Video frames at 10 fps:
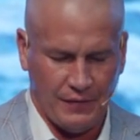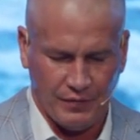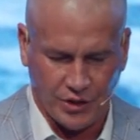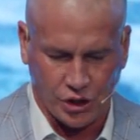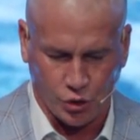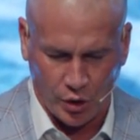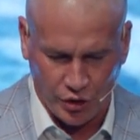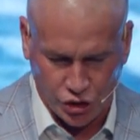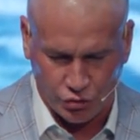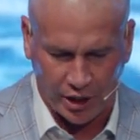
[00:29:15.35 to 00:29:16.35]
this is where
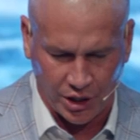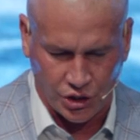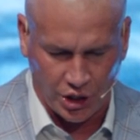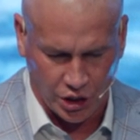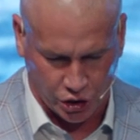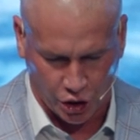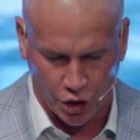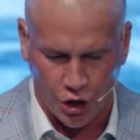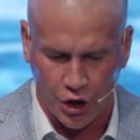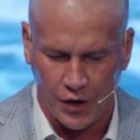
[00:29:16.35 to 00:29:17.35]
the tragedy
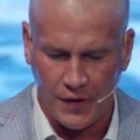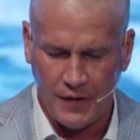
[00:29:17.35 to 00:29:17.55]
occurred